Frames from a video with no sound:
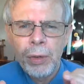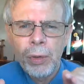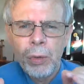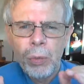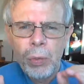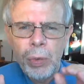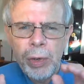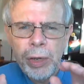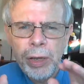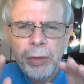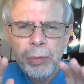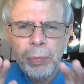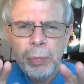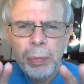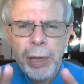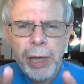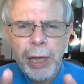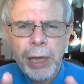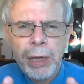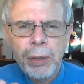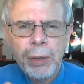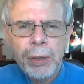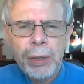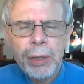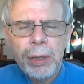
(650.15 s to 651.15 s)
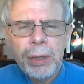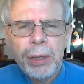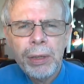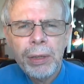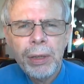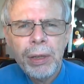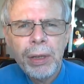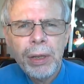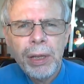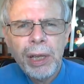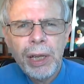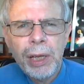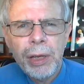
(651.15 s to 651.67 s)
where his power
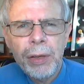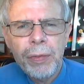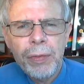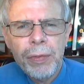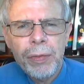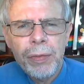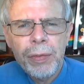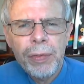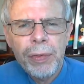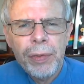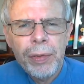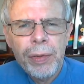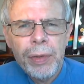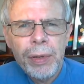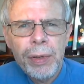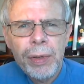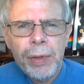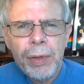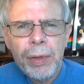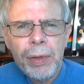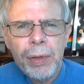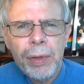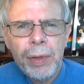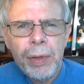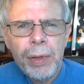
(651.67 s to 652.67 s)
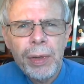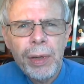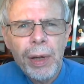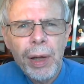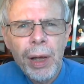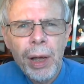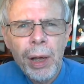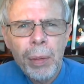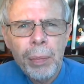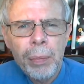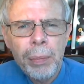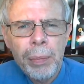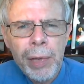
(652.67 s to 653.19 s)
and life
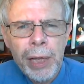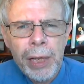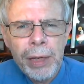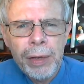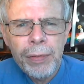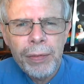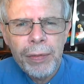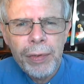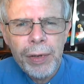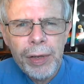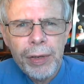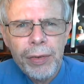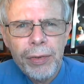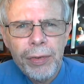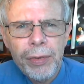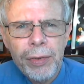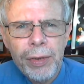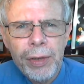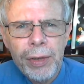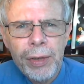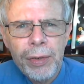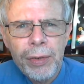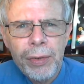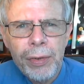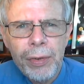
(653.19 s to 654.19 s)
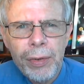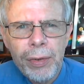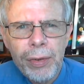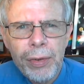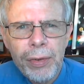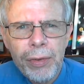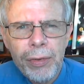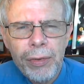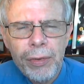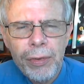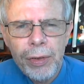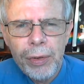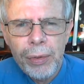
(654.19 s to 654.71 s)
are manifested
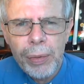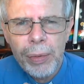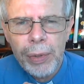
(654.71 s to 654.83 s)
to